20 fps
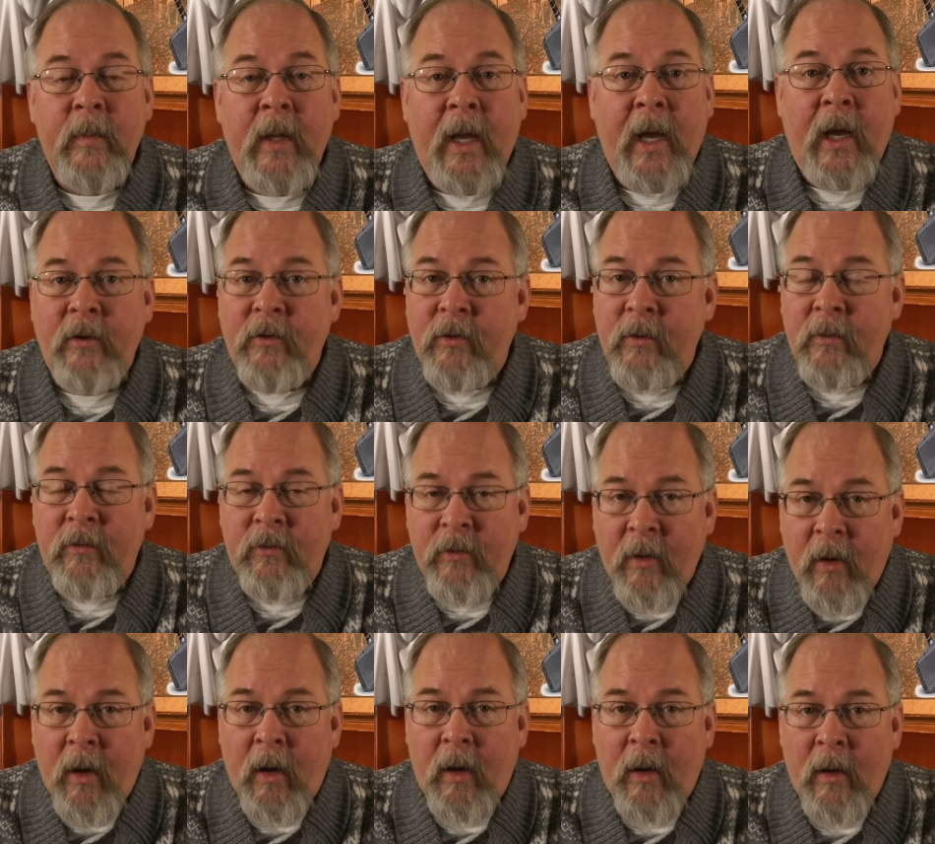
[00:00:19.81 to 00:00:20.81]
As you
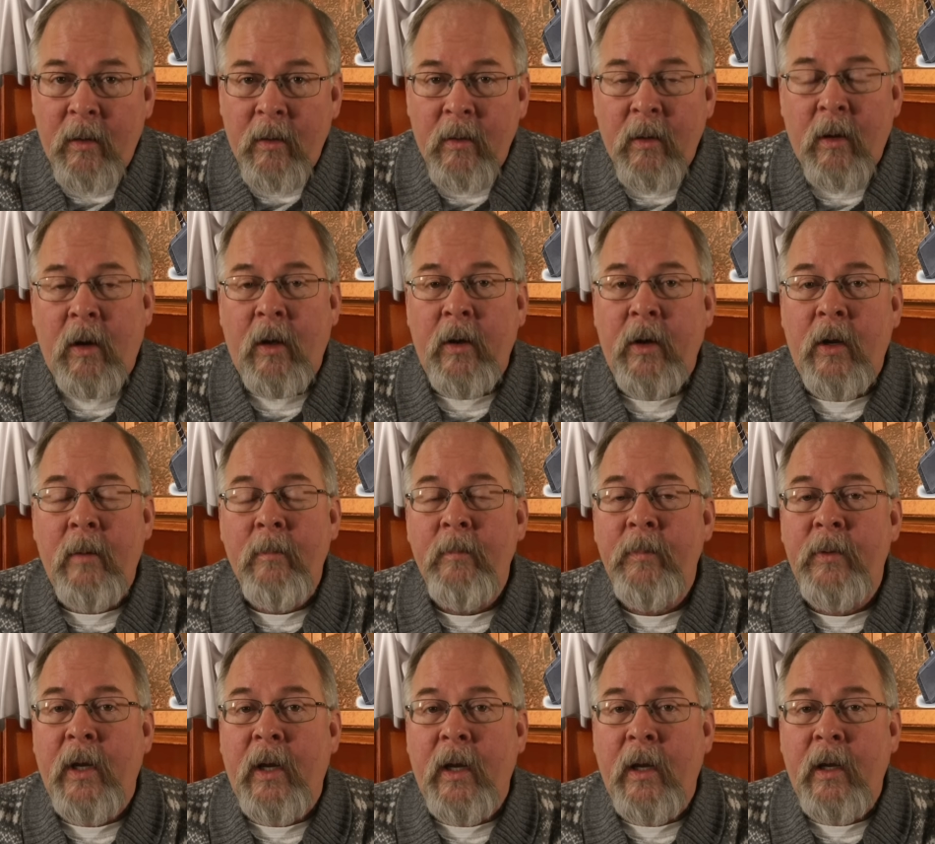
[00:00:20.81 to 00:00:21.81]
saw on
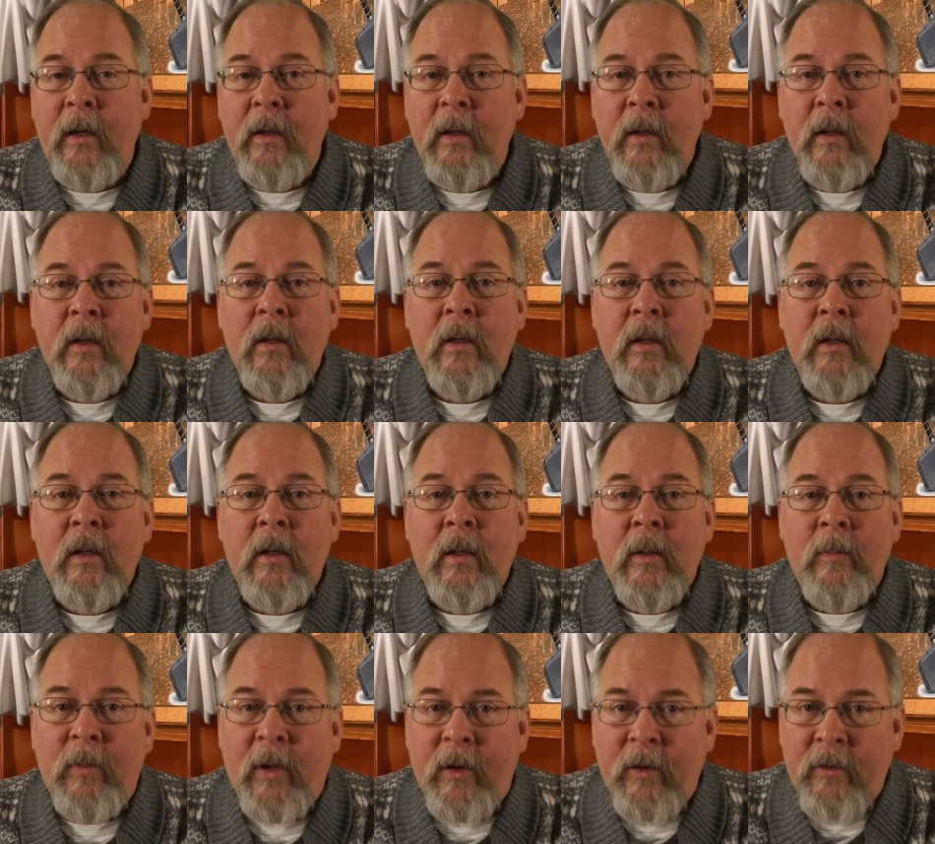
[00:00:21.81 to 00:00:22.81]
Hump Day,
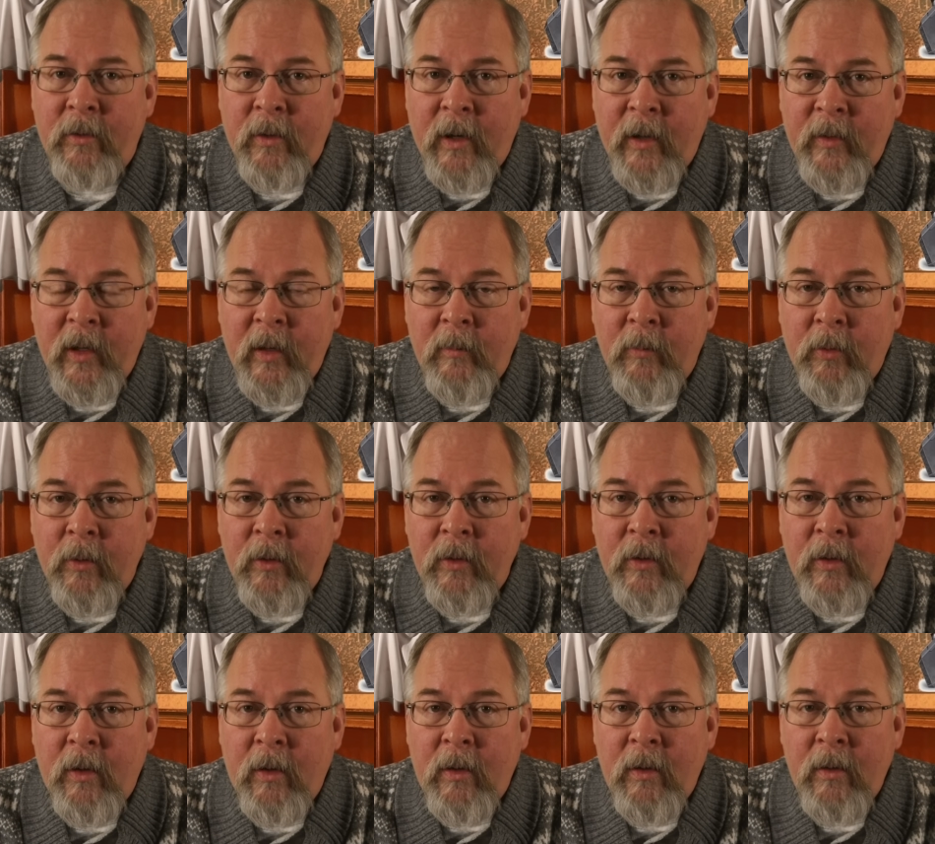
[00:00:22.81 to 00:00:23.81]
Punisher had that
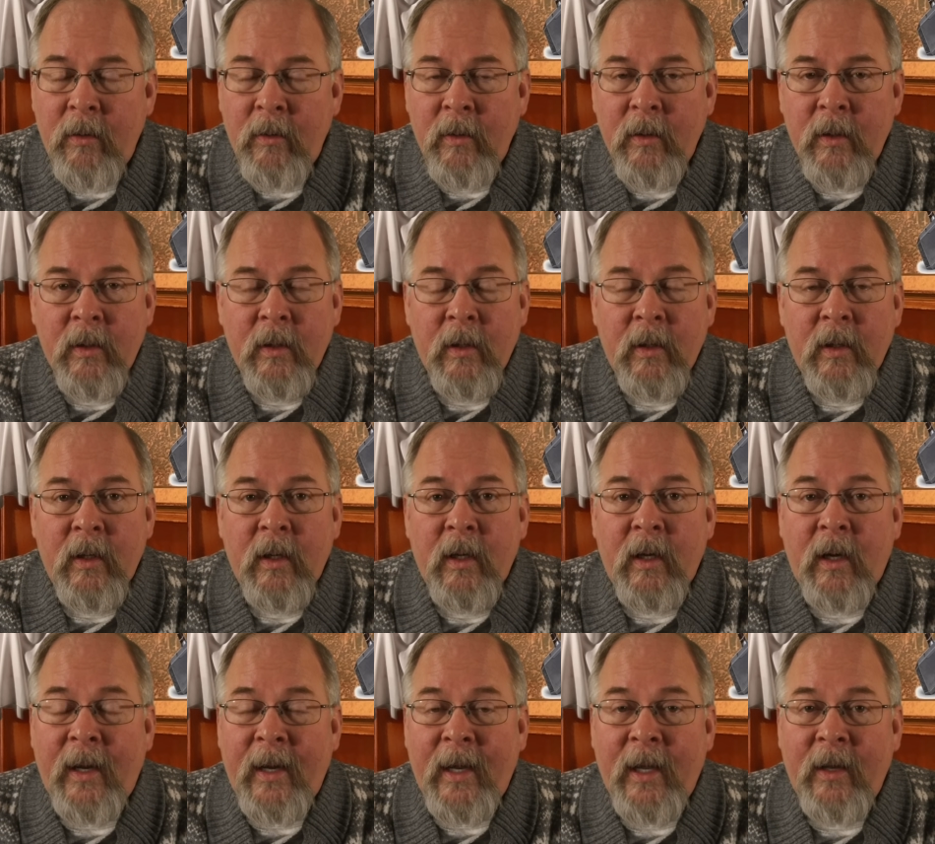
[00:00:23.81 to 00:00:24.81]
important call.
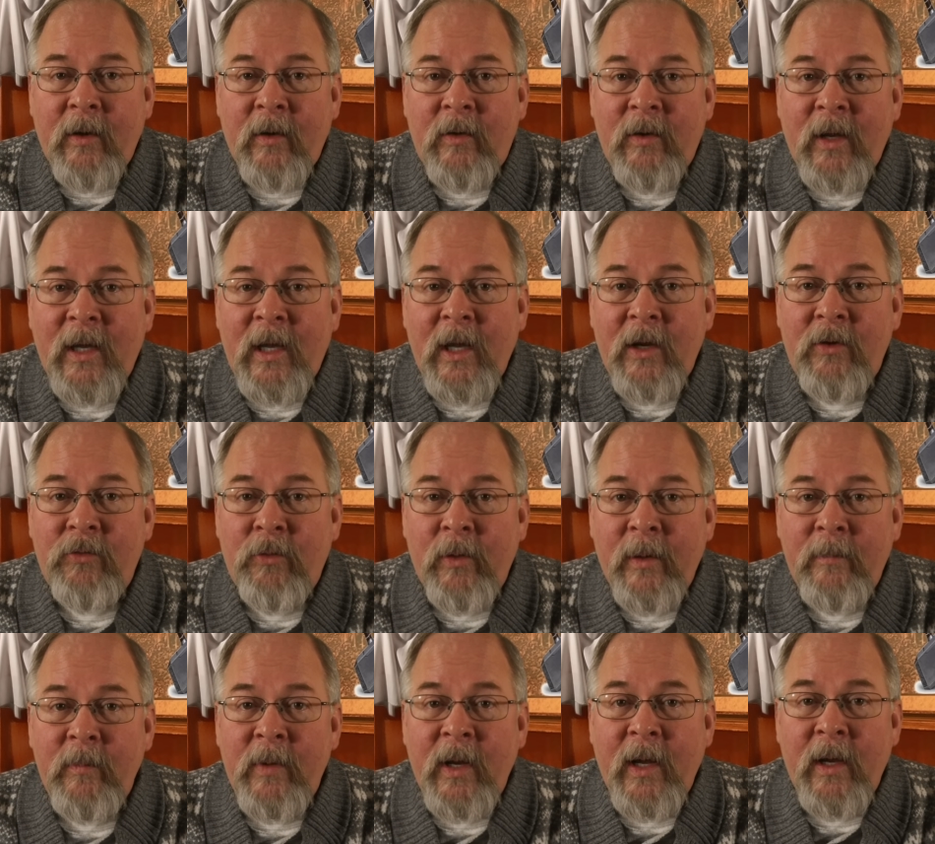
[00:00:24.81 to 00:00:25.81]
I had to take a
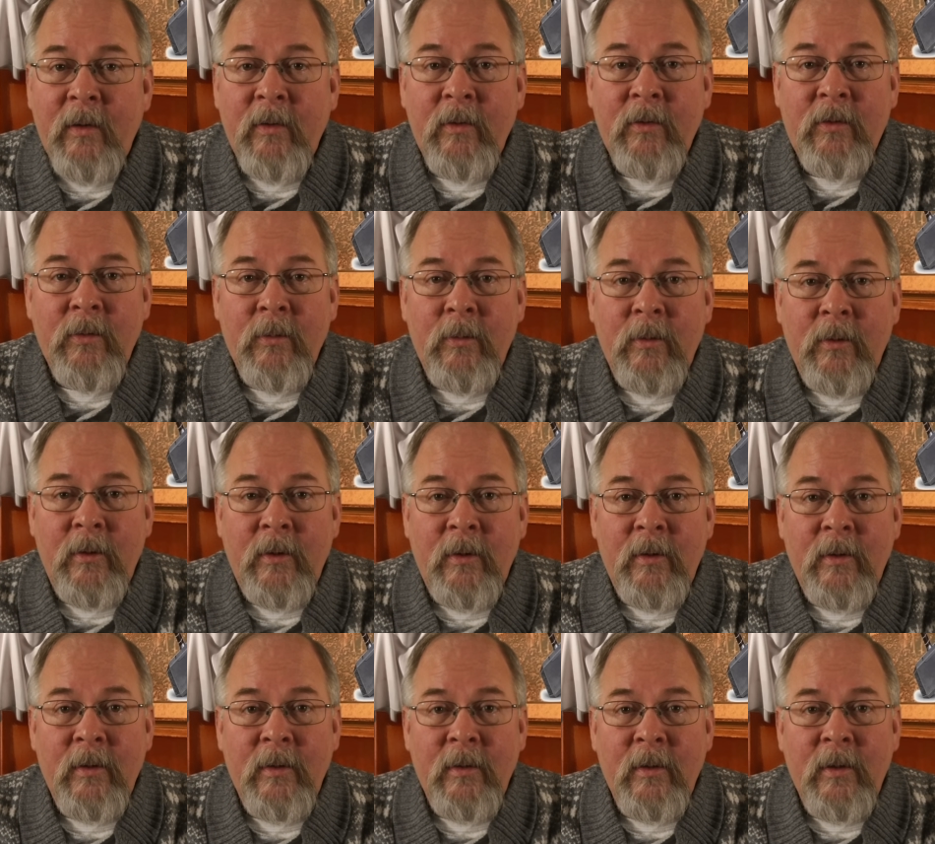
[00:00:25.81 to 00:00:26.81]
trip down to
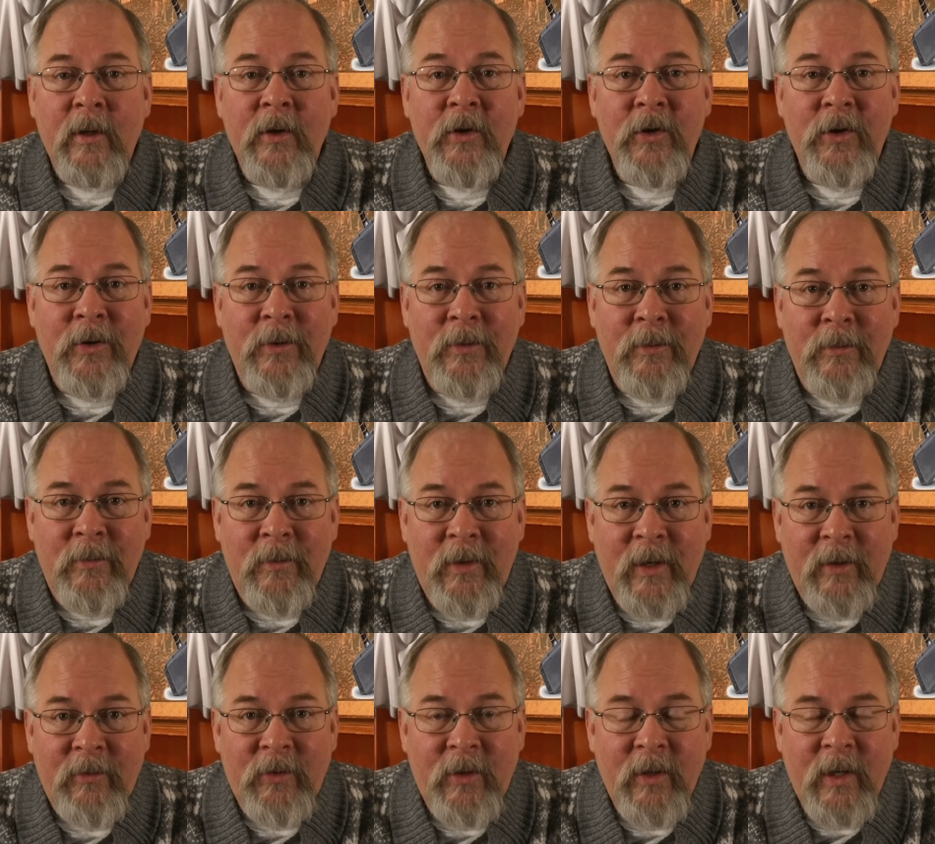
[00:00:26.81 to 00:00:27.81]
an unknown
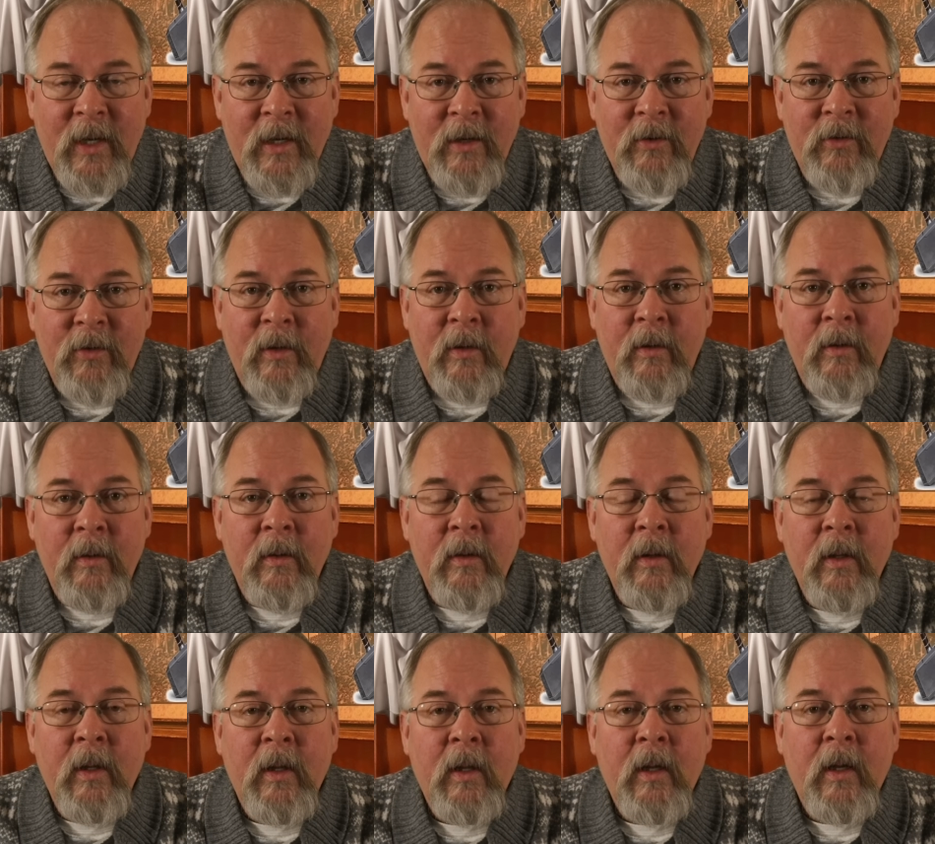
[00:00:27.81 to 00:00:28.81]
destination.
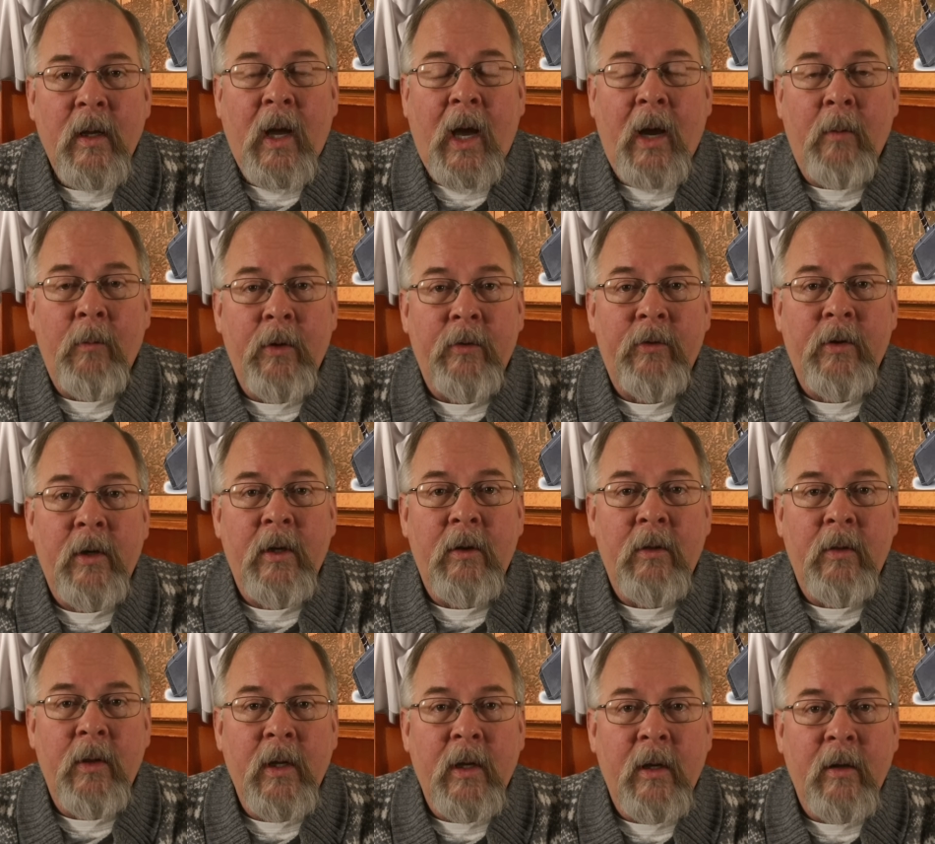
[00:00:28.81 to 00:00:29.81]
I will tell
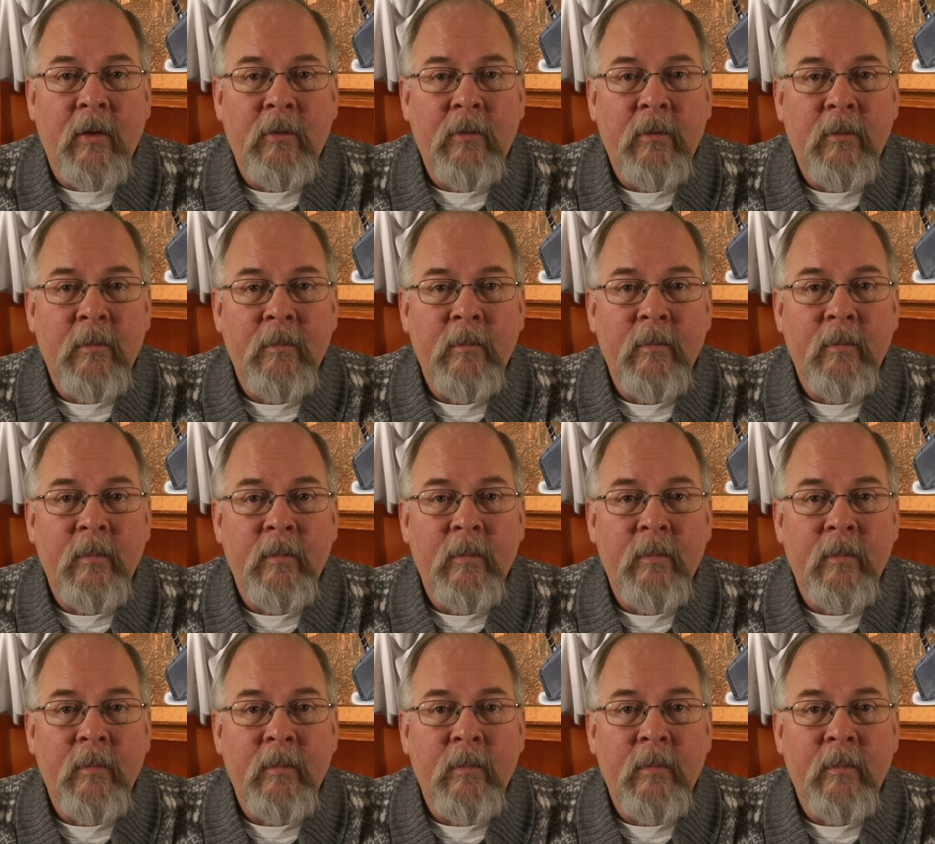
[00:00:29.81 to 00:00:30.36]
you this.